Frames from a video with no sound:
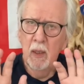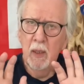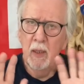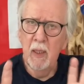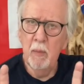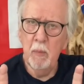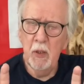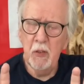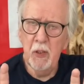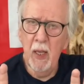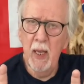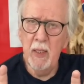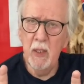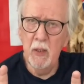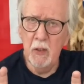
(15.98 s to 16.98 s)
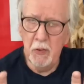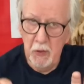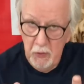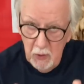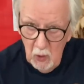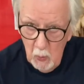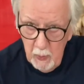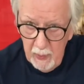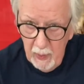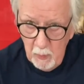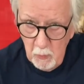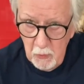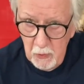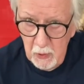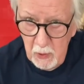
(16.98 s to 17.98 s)
Number 10, and this is going
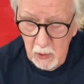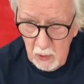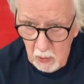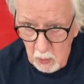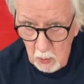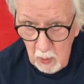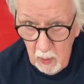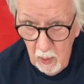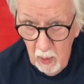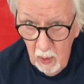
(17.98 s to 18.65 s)
out to you